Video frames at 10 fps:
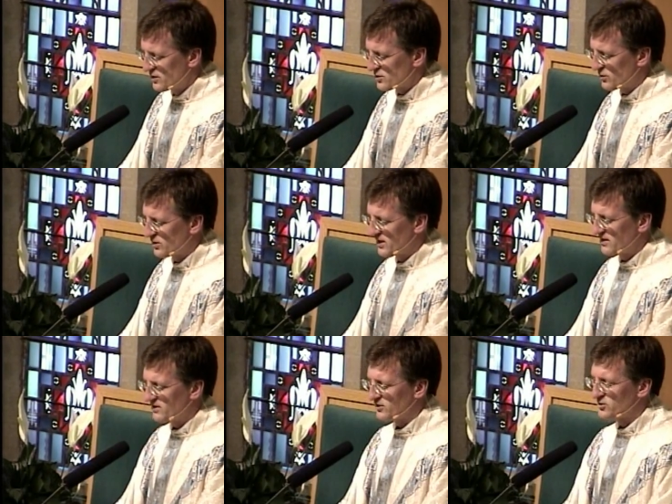So,
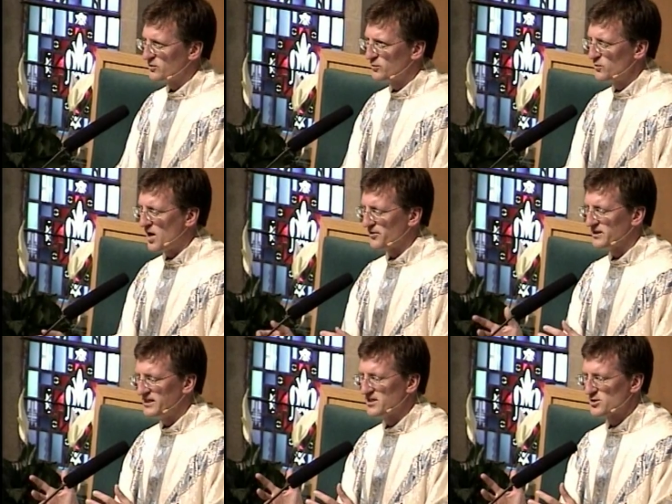the,
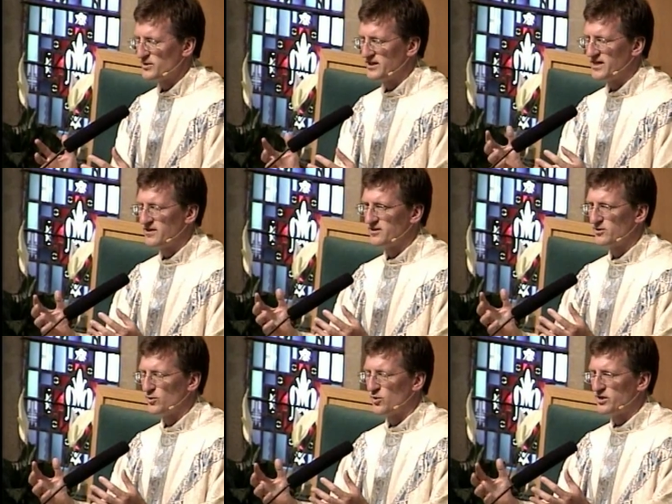throughout the history, then,
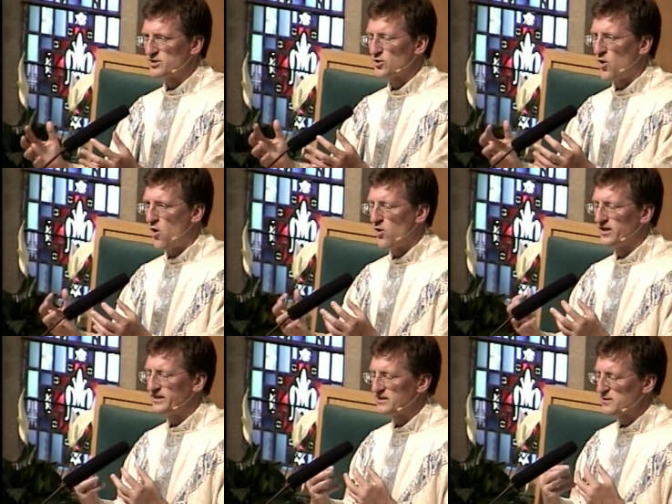the Lord is
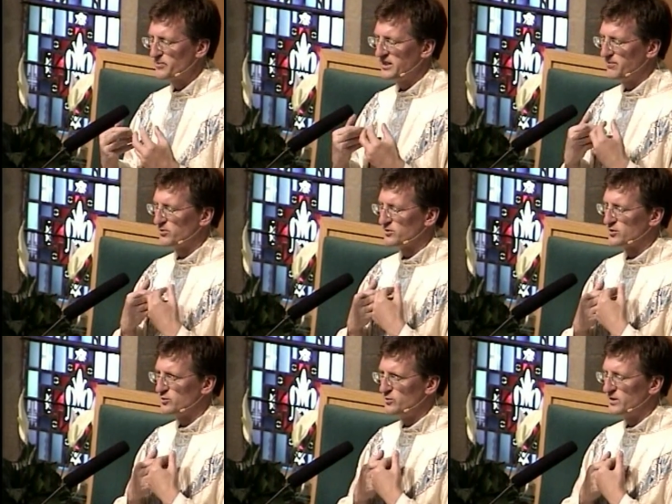calling his people
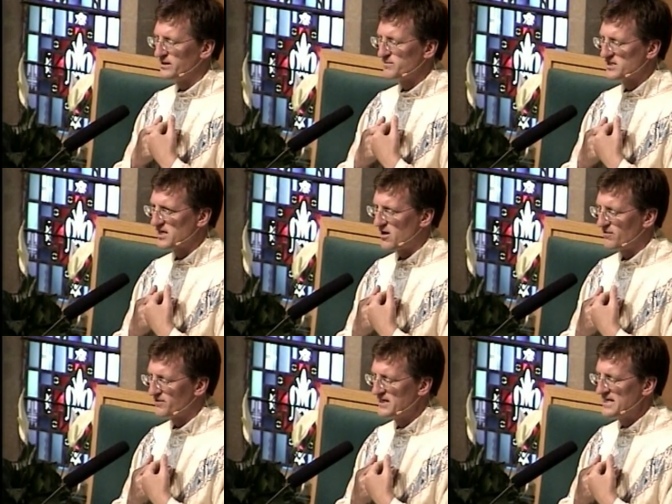to
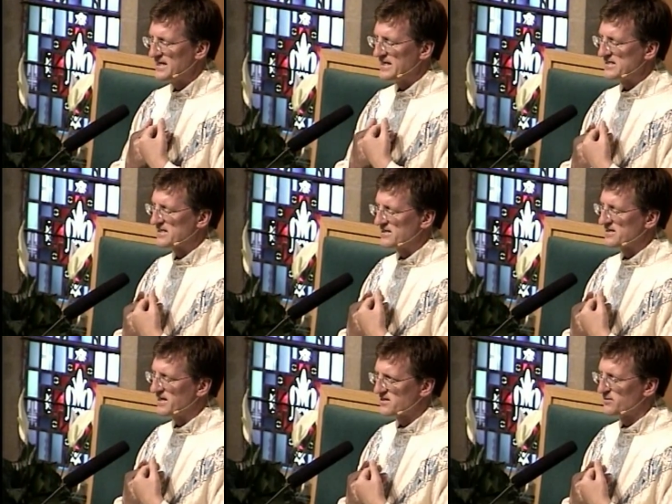himself. He
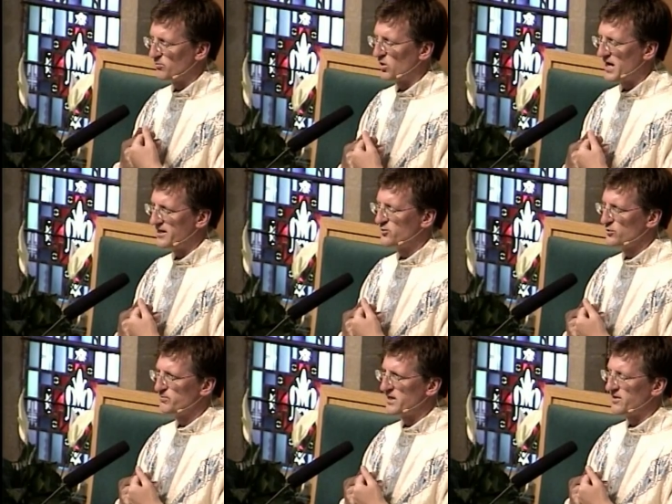says, As a
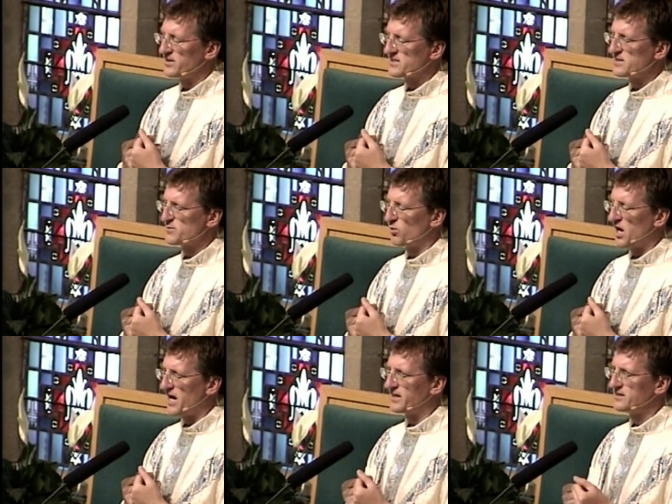bridegroom marries his
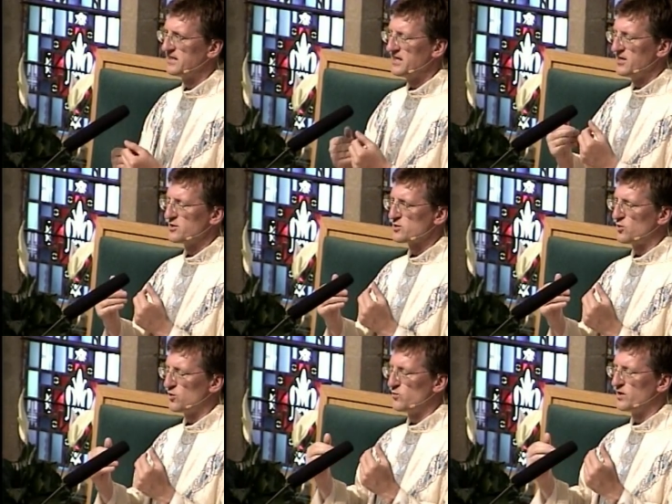bride,
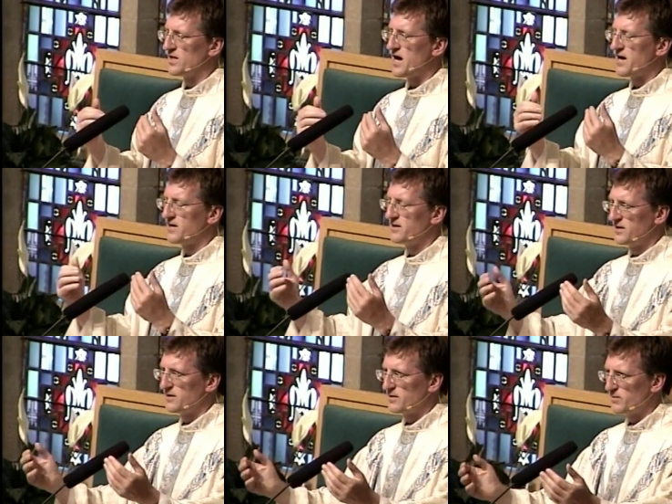so will I
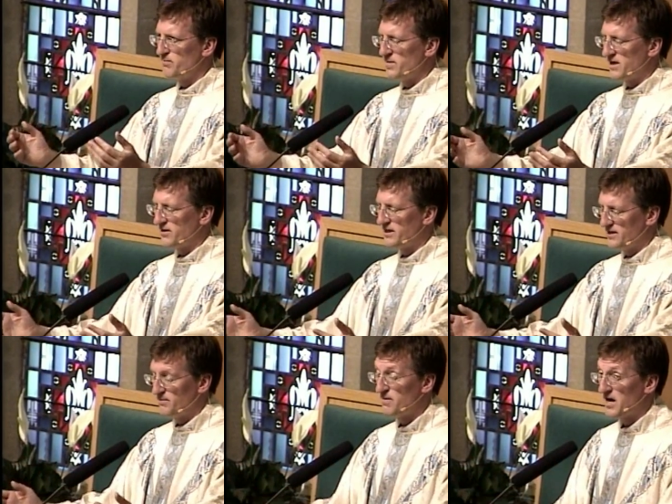
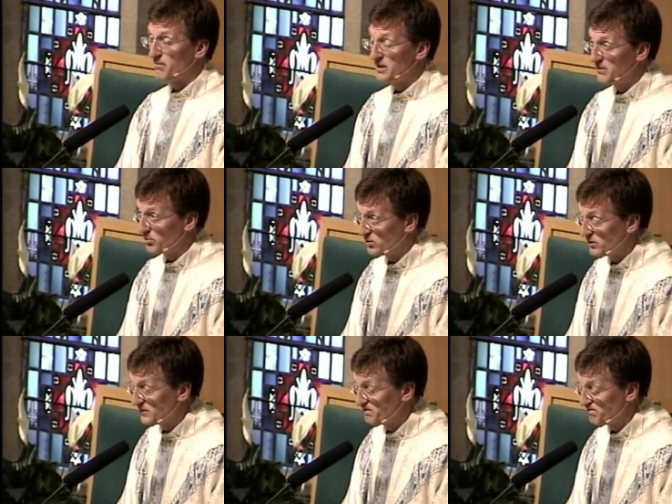marry my people.